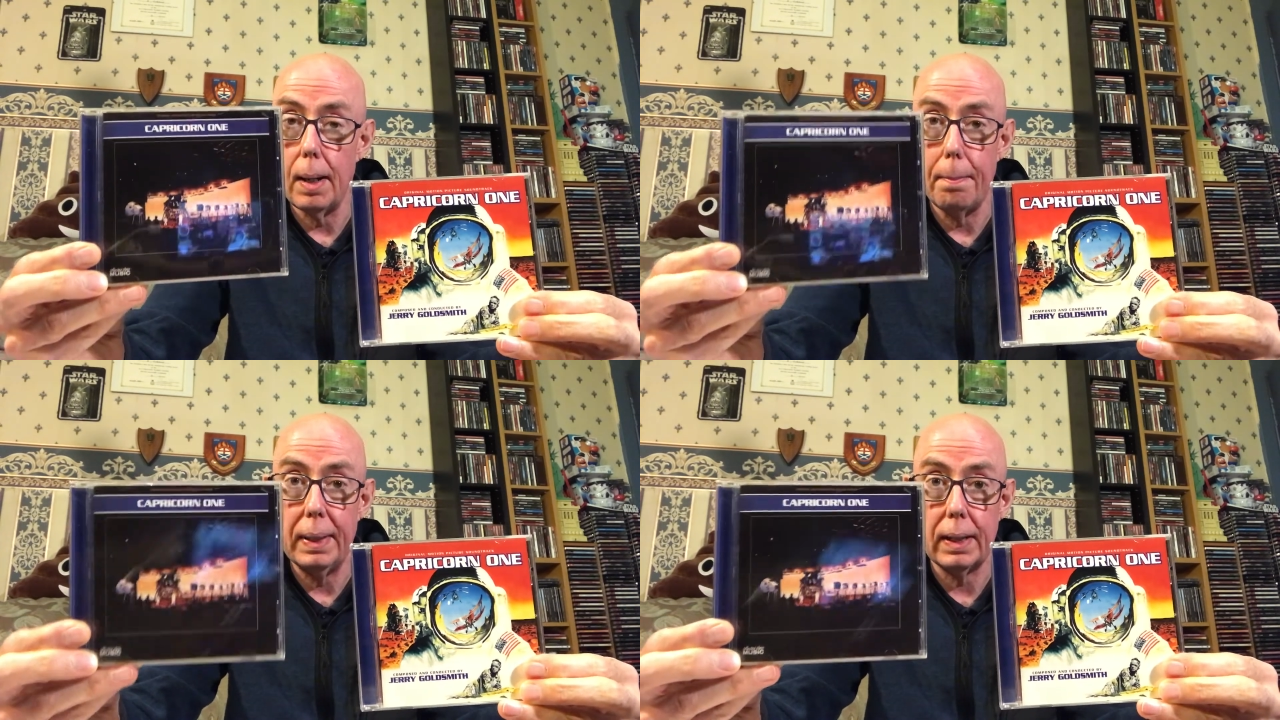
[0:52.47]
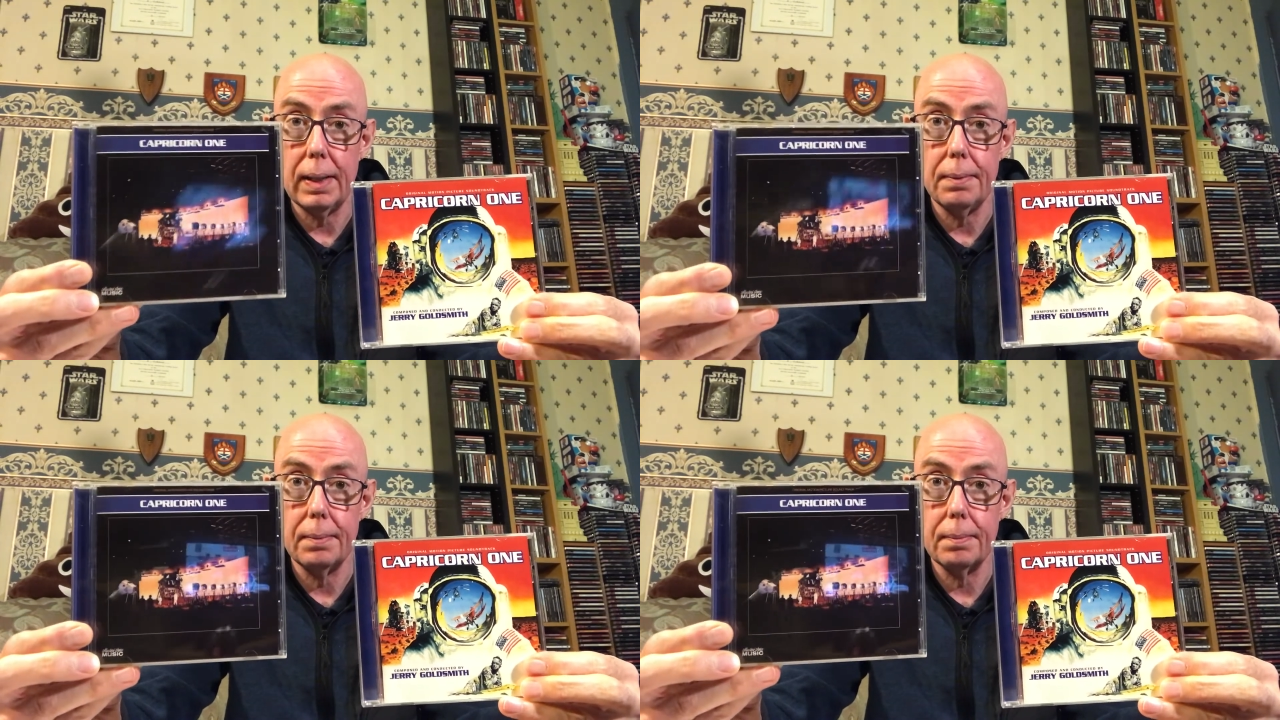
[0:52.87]
bigger
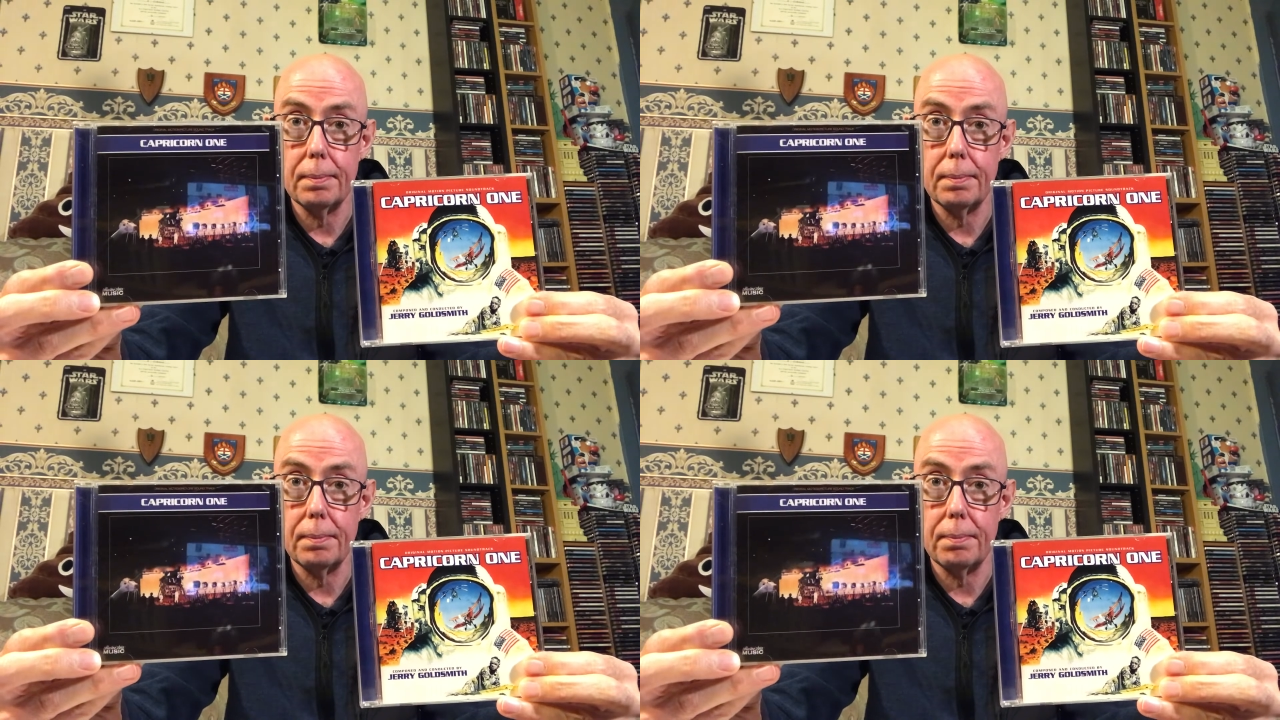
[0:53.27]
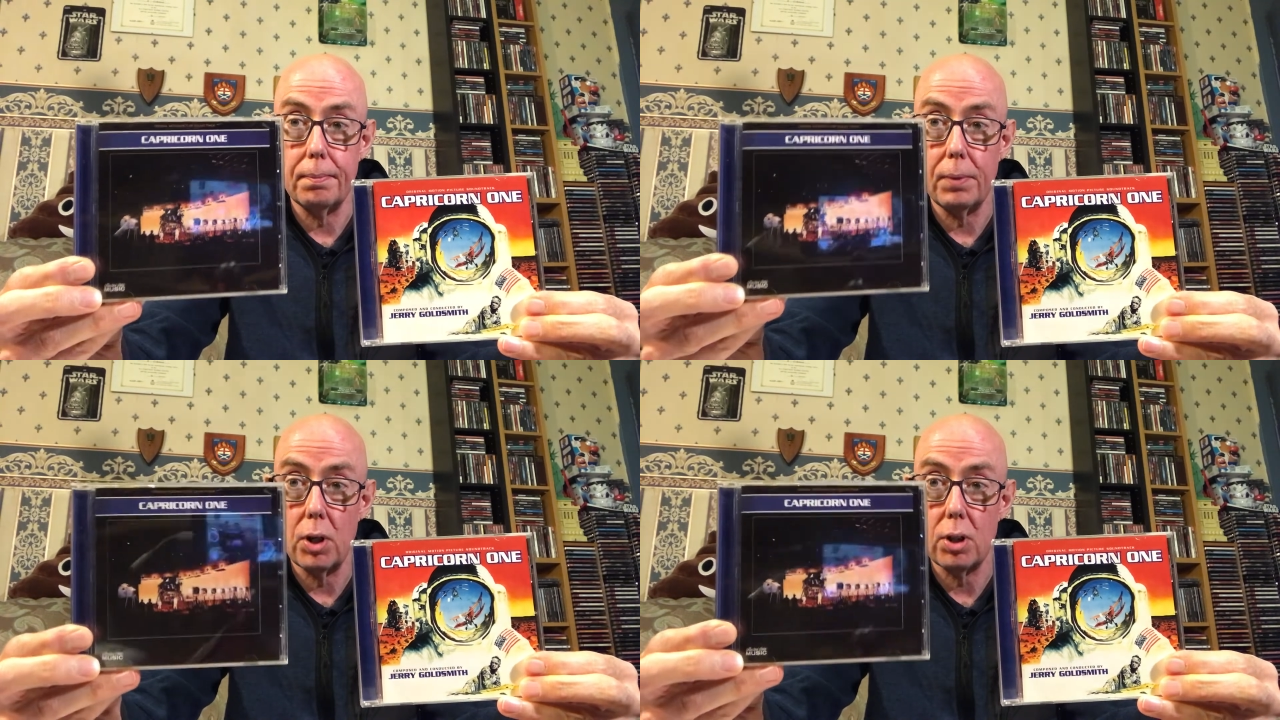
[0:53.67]

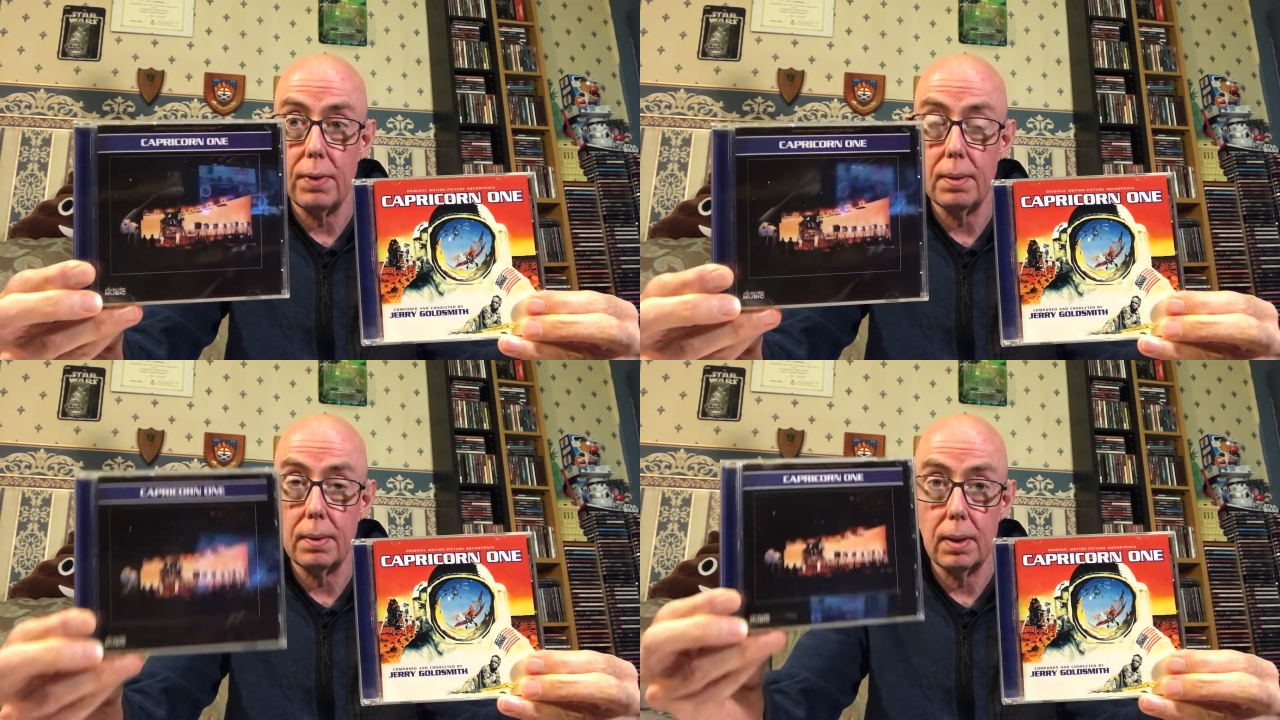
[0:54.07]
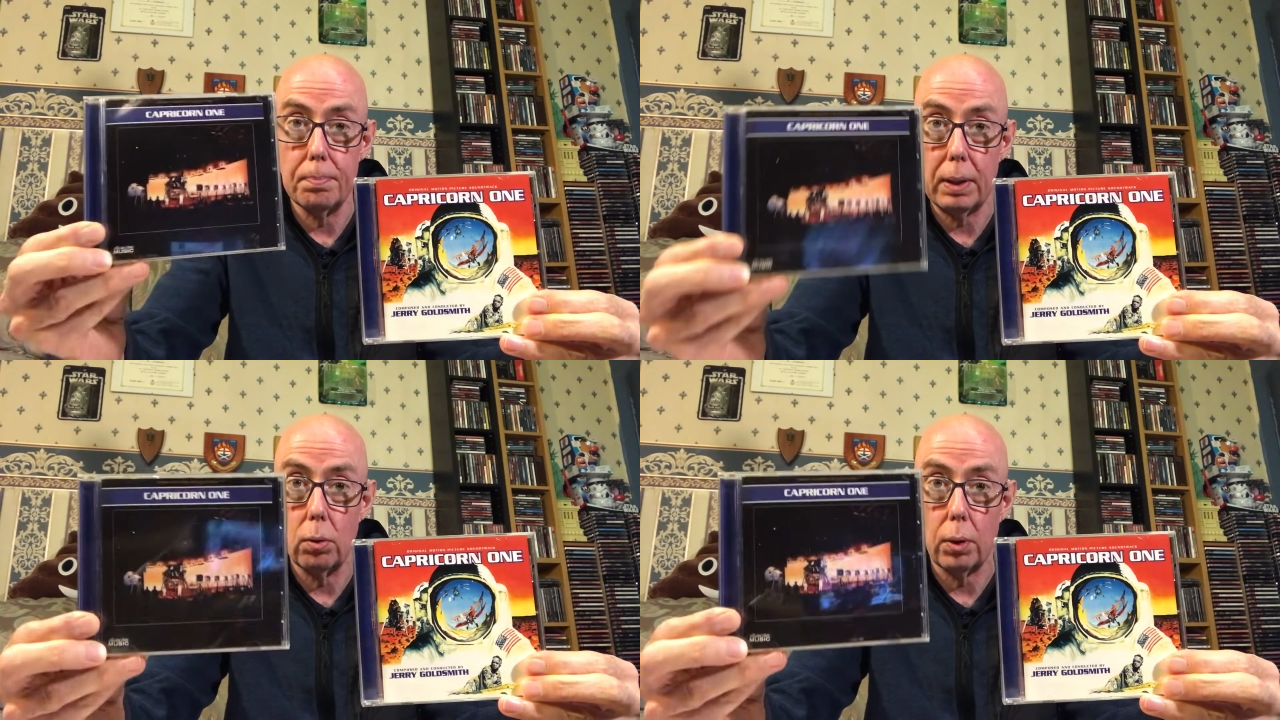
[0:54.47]
version of it, a
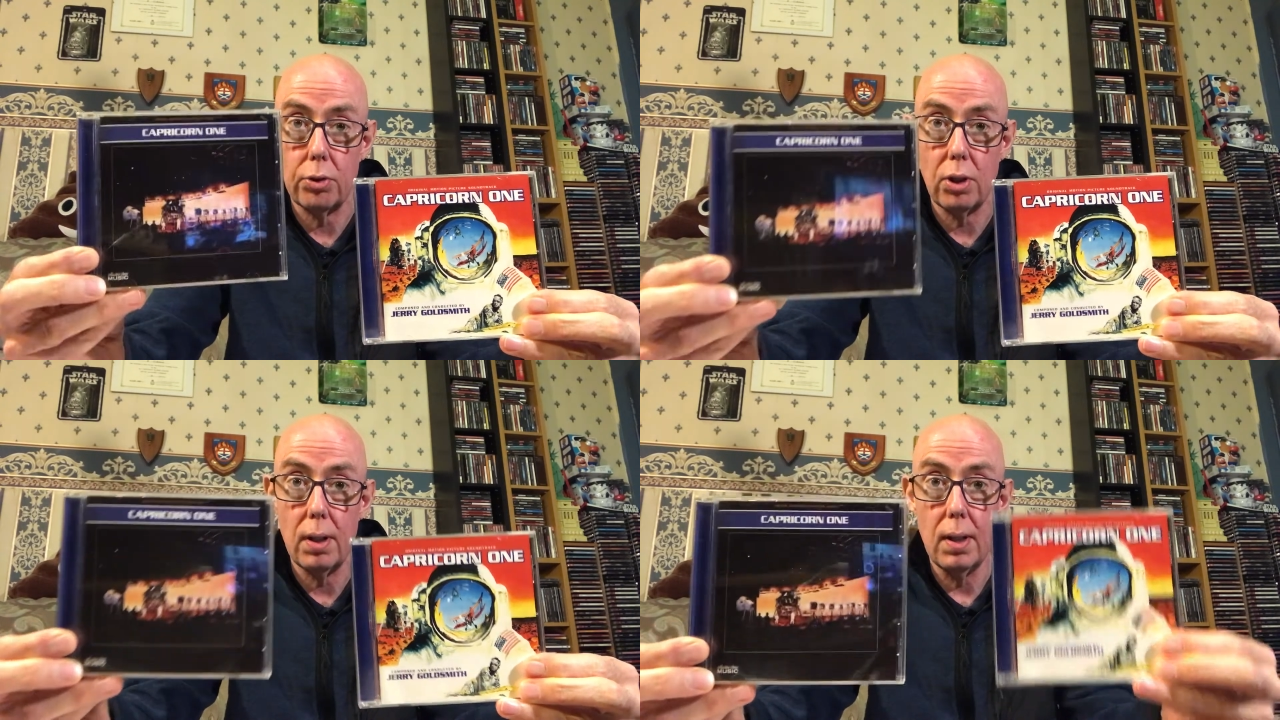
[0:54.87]
bigger orchestra.